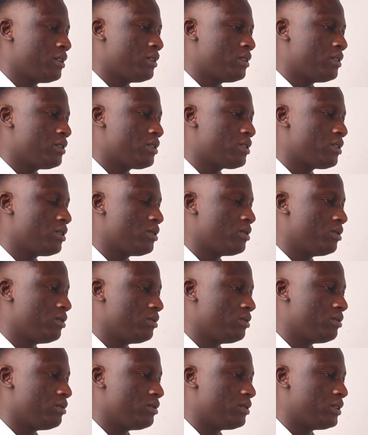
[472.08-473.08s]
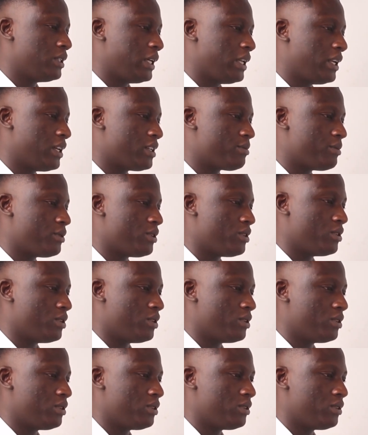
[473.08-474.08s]
So that has been
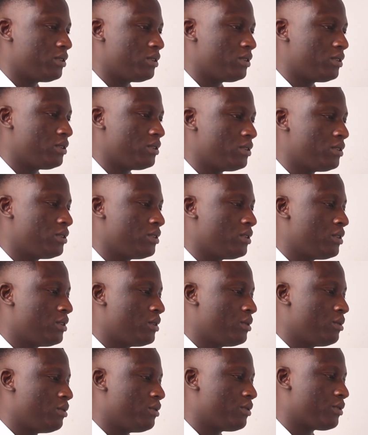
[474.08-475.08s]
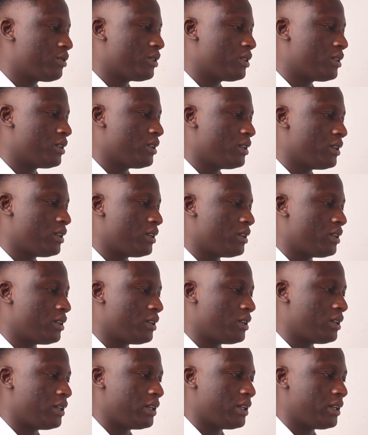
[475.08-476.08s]
done. We've created
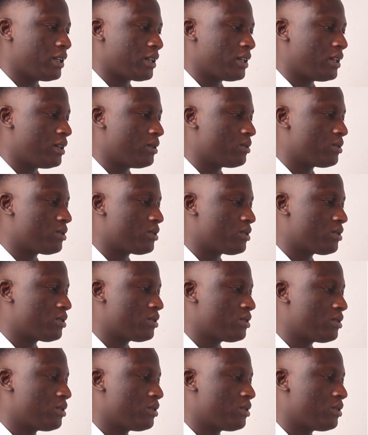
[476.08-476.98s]
another account.